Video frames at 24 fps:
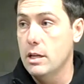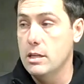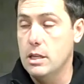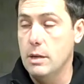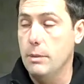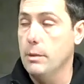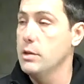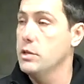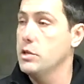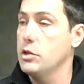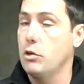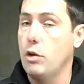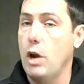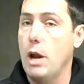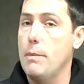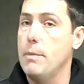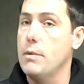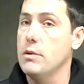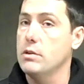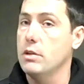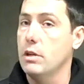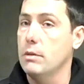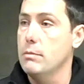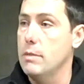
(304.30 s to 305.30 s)
Some of the
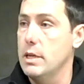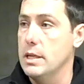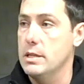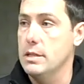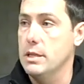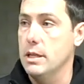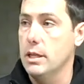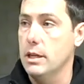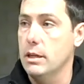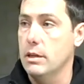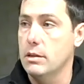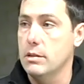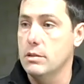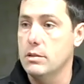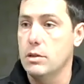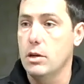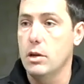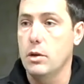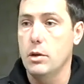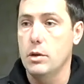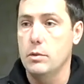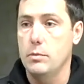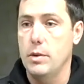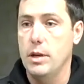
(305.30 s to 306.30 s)
scrapers are missing, so
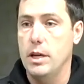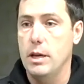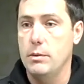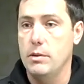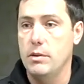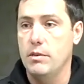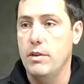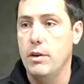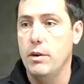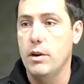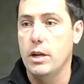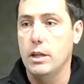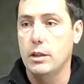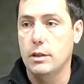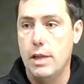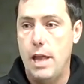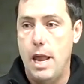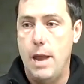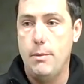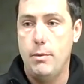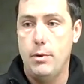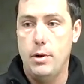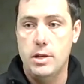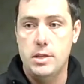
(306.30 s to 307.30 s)
it becomes a very
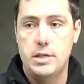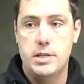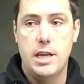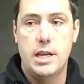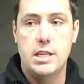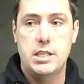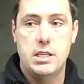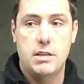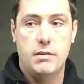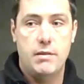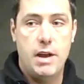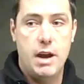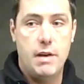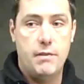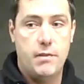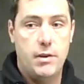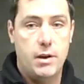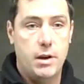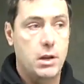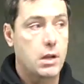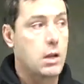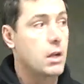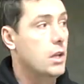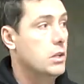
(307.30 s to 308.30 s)
labor-intensive
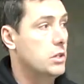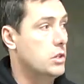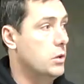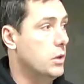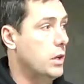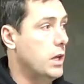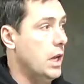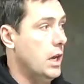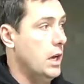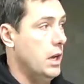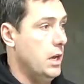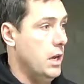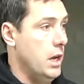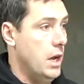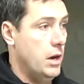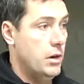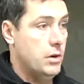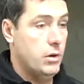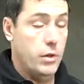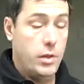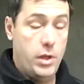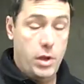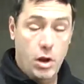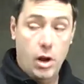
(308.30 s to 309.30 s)
effort to get in here
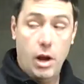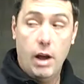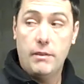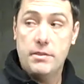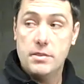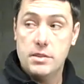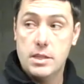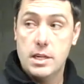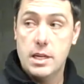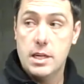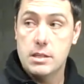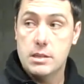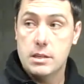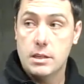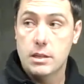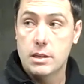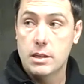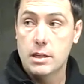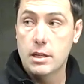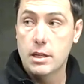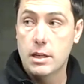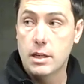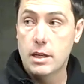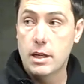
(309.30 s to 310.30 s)
during the off-season
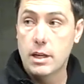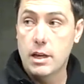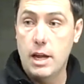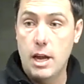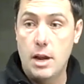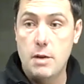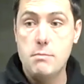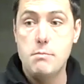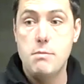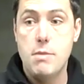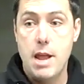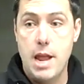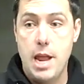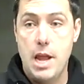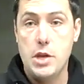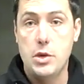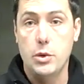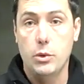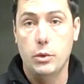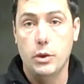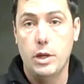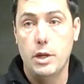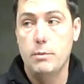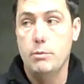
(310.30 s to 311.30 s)
and
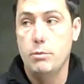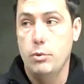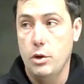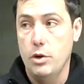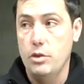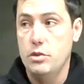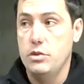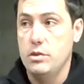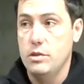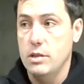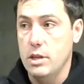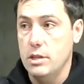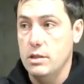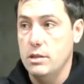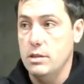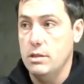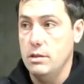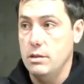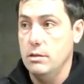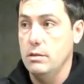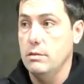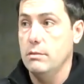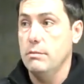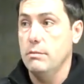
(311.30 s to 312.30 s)
manually push
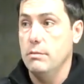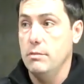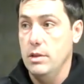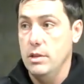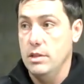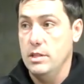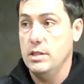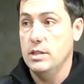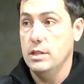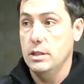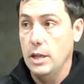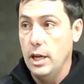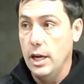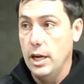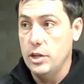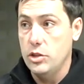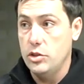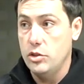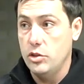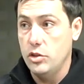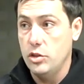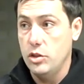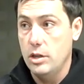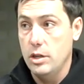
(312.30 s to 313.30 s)
this
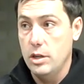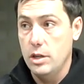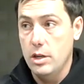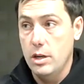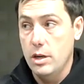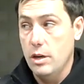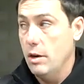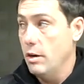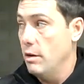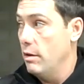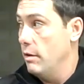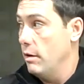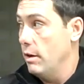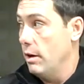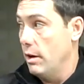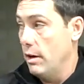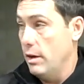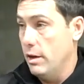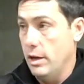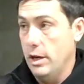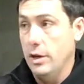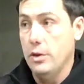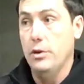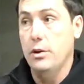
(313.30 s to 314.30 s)
sludge
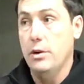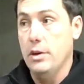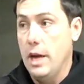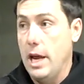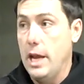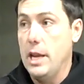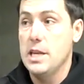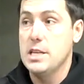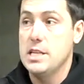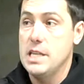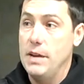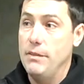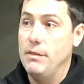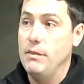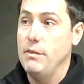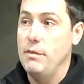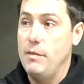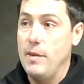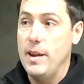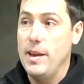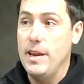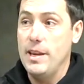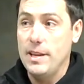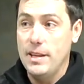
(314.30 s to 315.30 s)
197
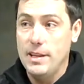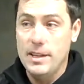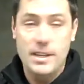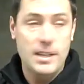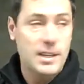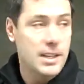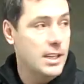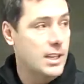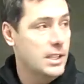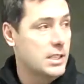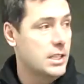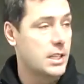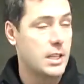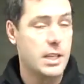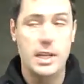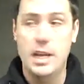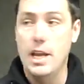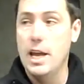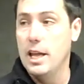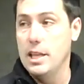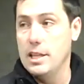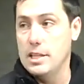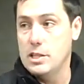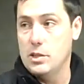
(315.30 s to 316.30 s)
feet to the
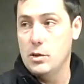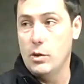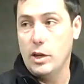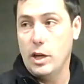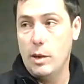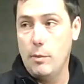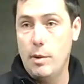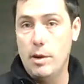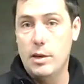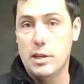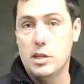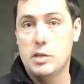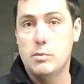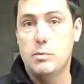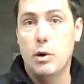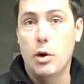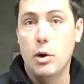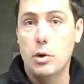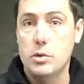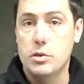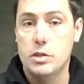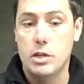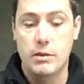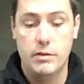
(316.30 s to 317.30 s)
end so it can be
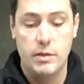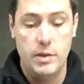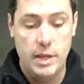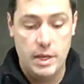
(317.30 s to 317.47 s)
disposed of.